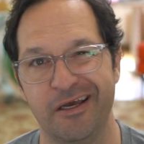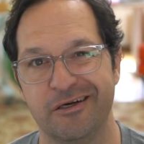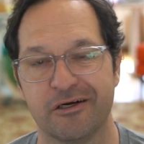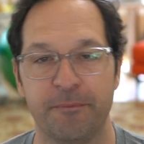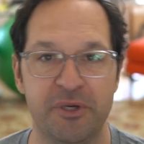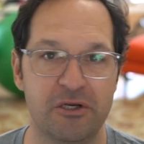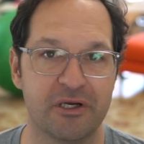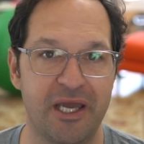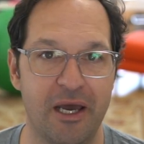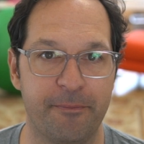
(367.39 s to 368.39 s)
Your computer
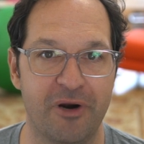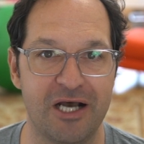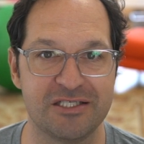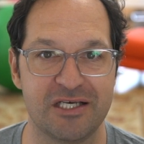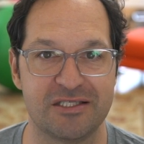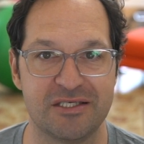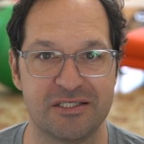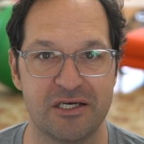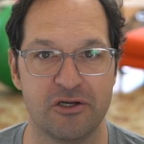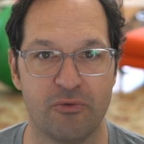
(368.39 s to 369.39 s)
can't process the
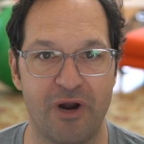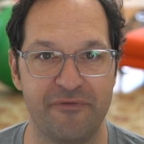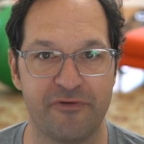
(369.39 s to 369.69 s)
signal right